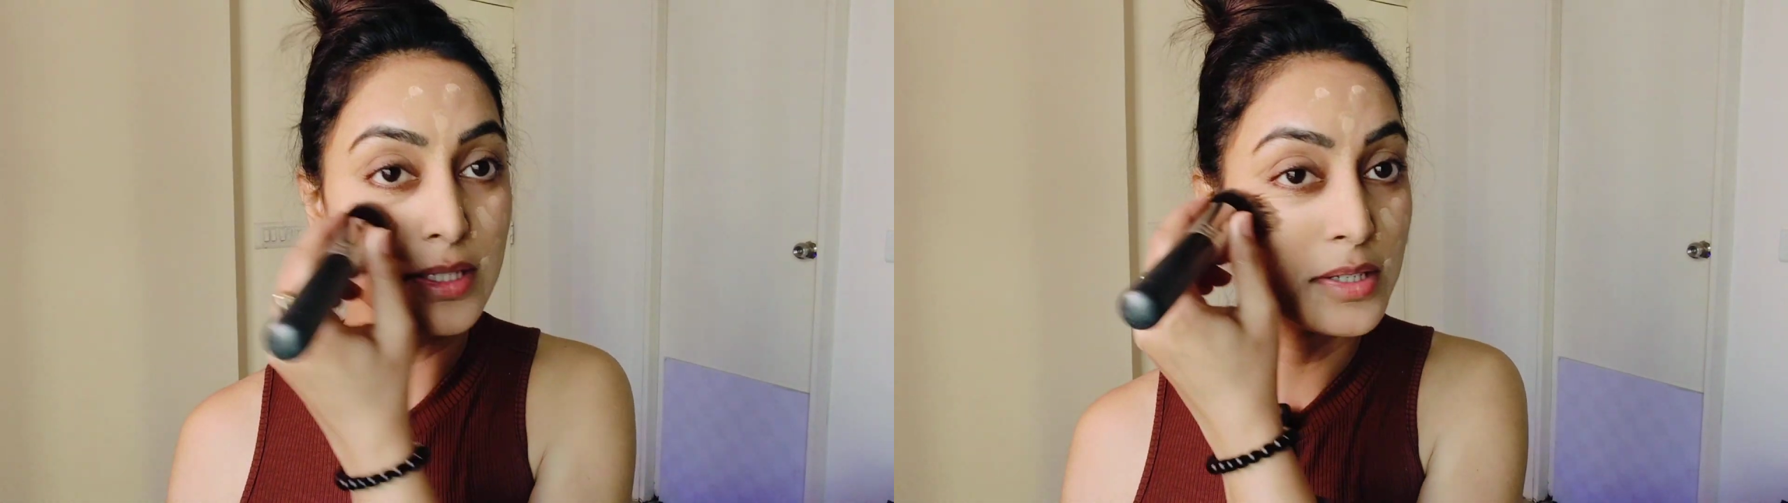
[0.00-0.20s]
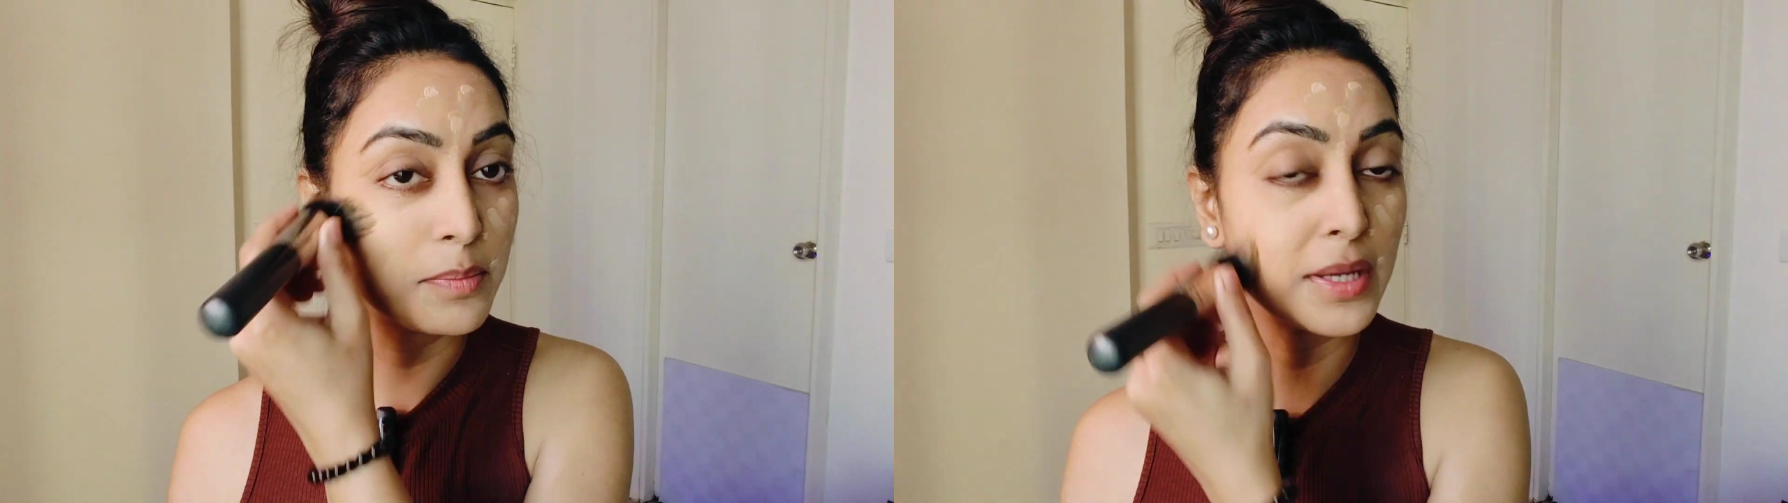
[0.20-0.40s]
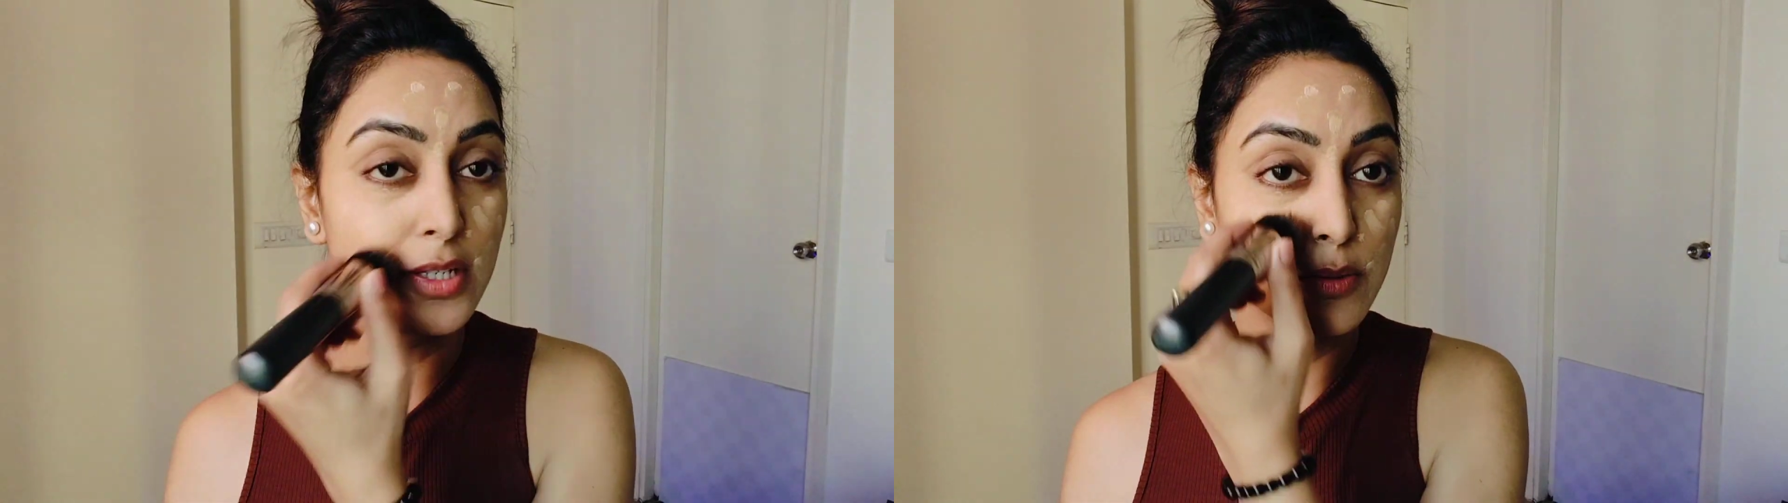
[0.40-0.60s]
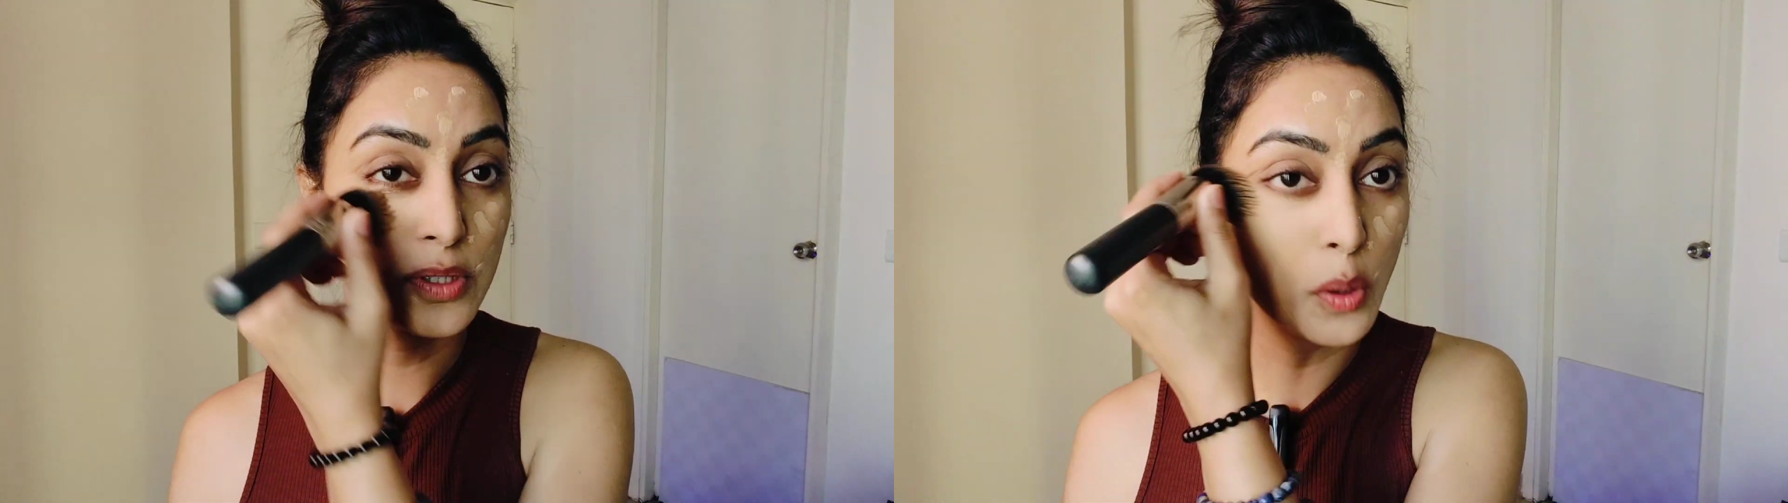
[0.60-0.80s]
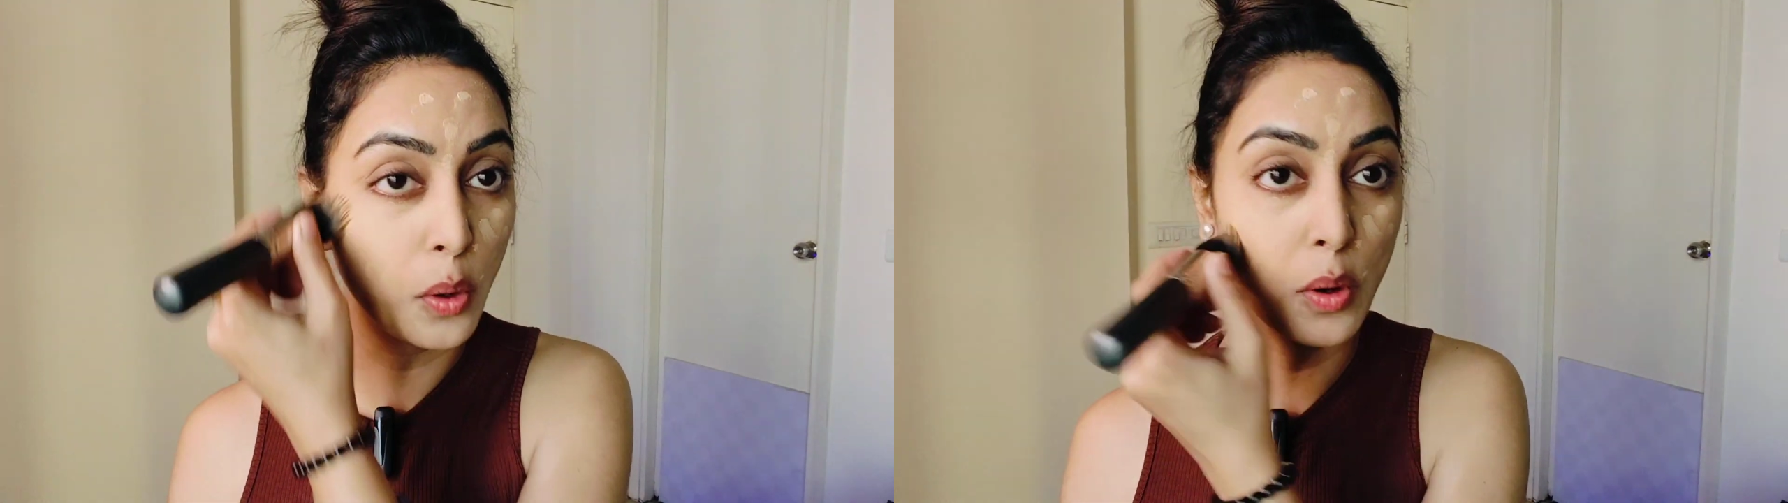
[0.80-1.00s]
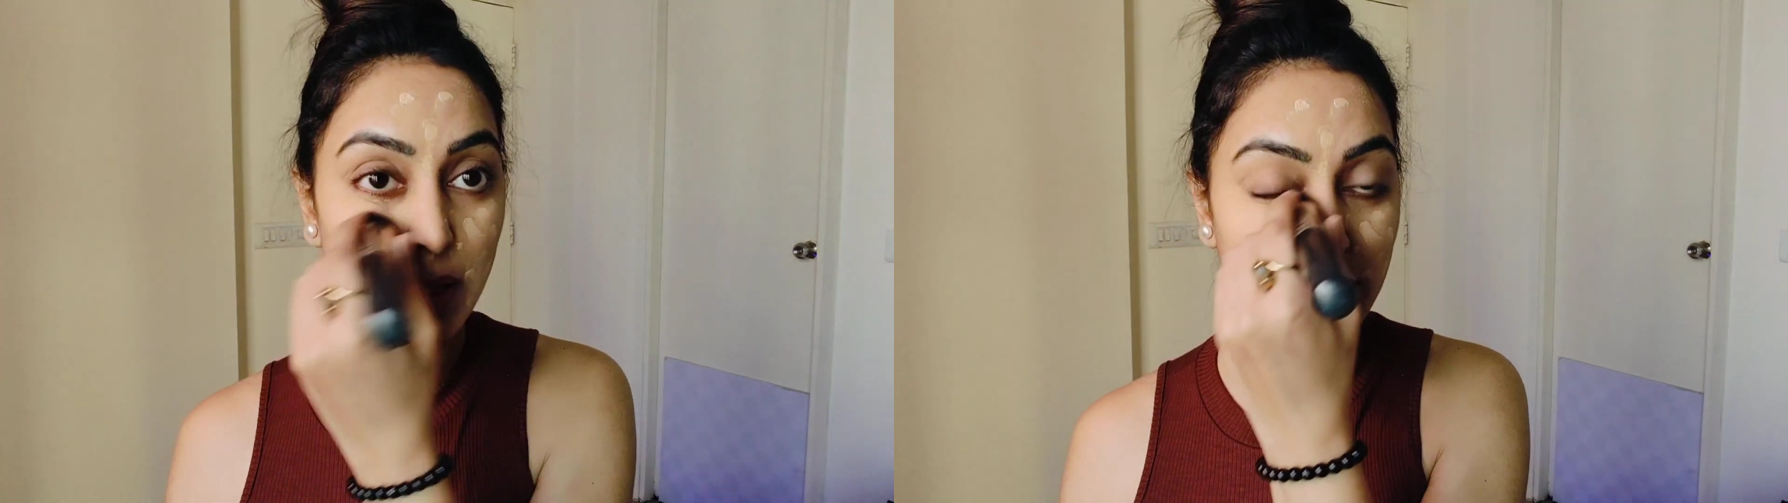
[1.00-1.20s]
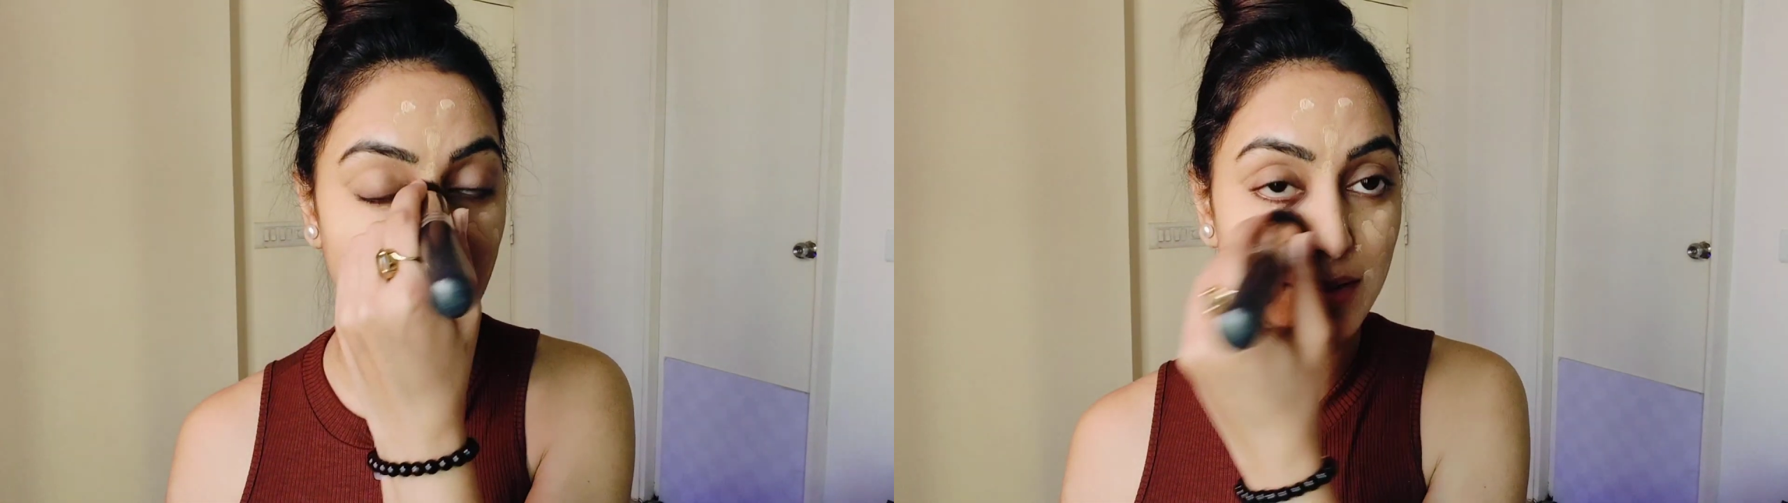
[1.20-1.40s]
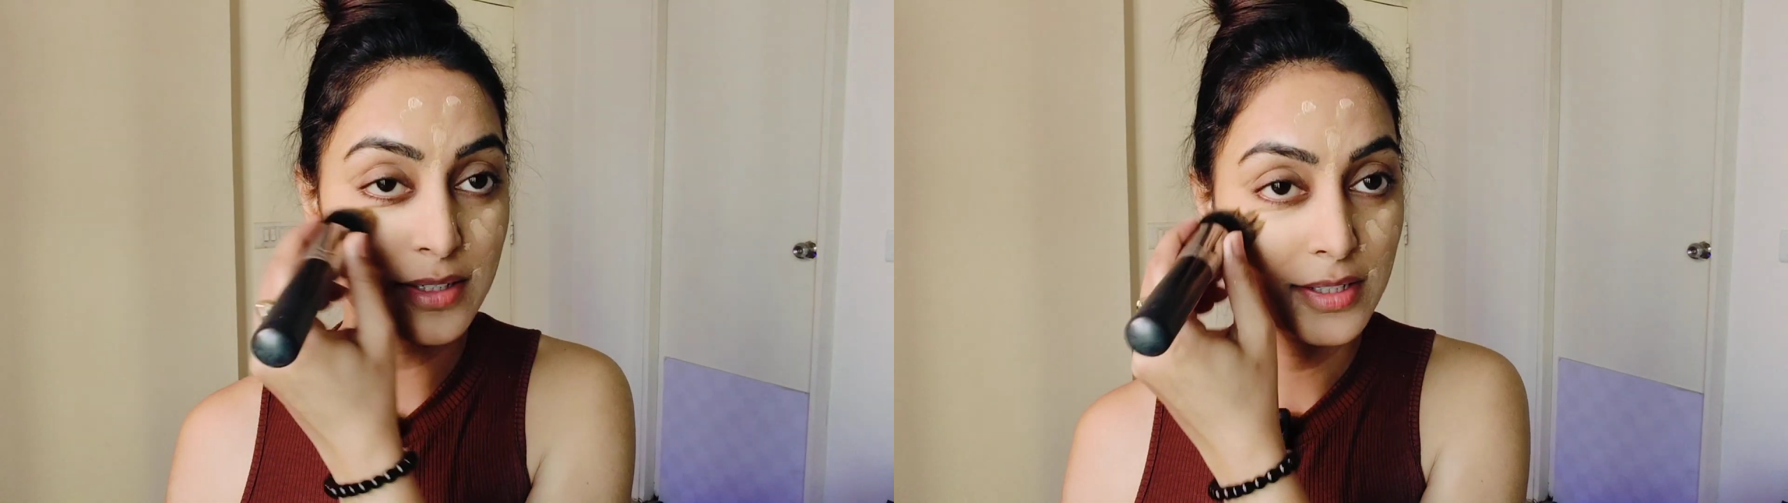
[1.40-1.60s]
independent with all
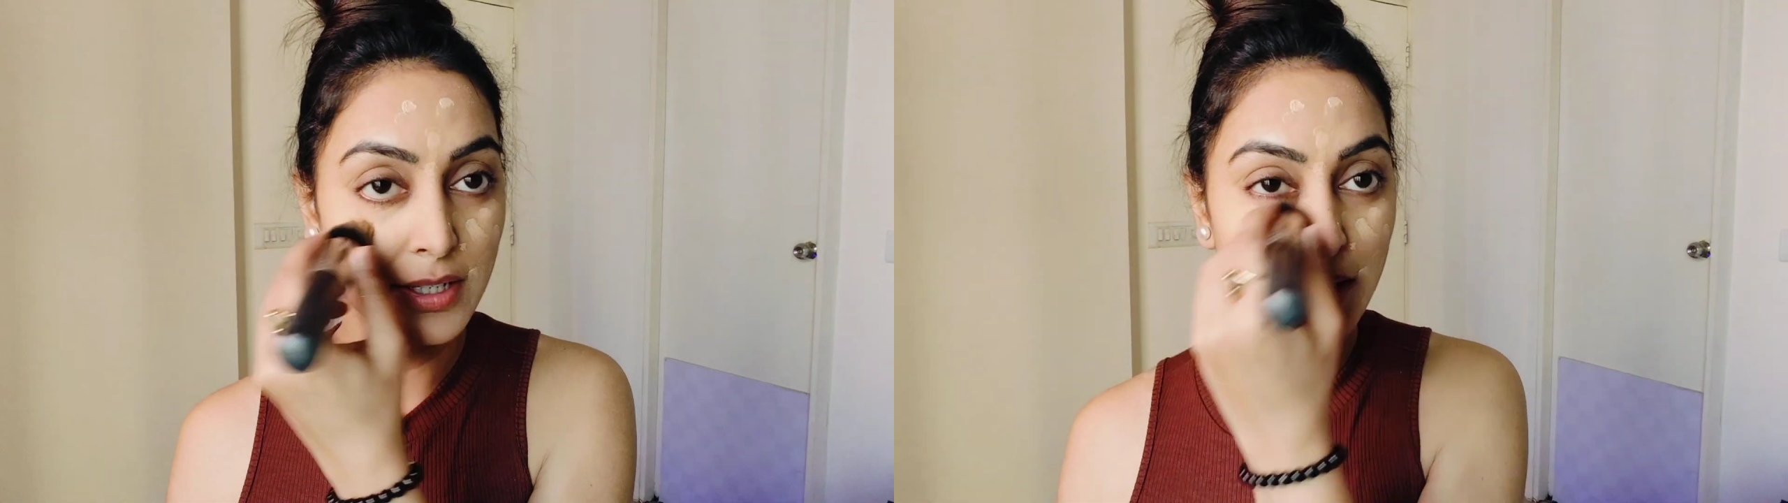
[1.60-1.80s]
that